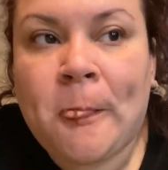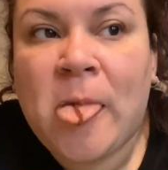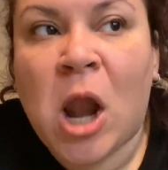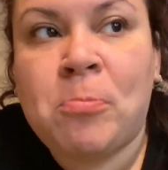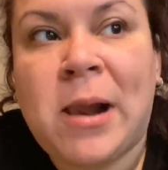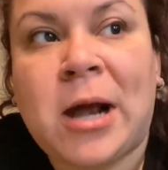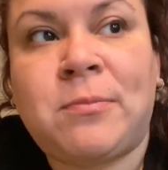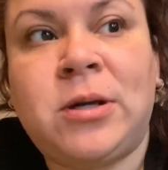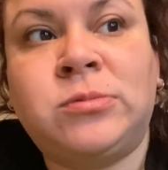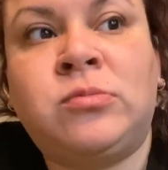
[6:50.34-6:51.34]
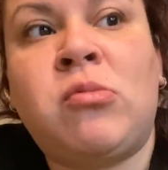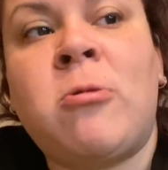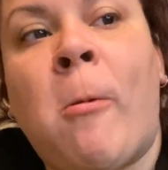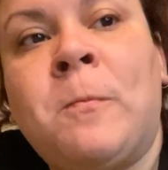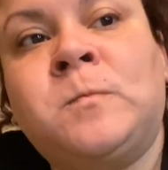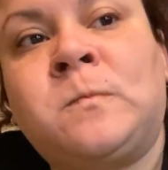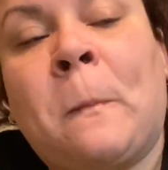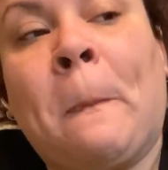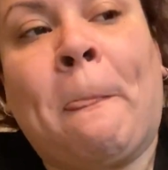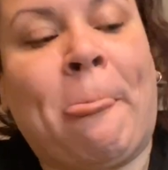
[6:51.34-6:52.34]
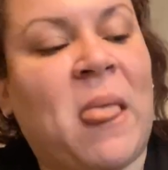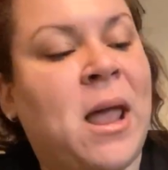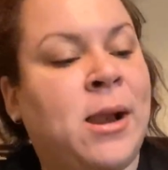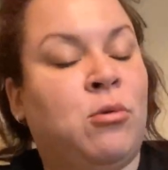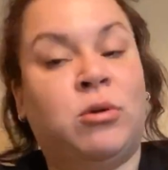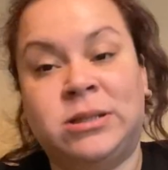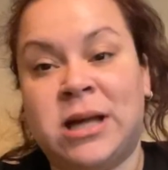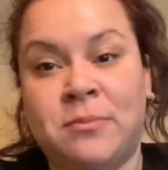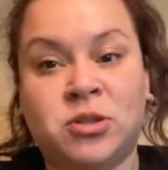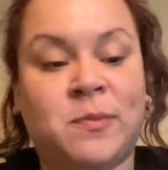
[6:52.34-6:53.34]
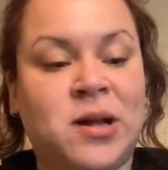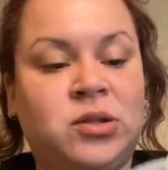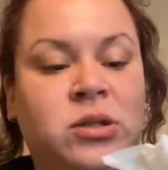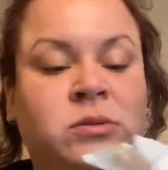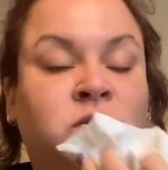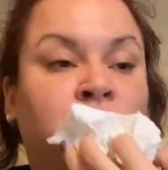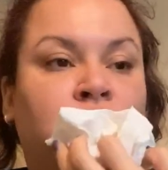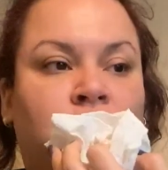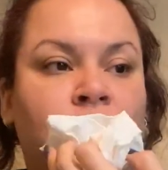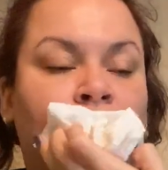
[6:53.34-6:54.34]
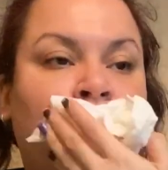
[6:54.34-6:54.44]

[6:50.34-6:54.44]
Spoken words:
a black bean and a one-time spicy noodle.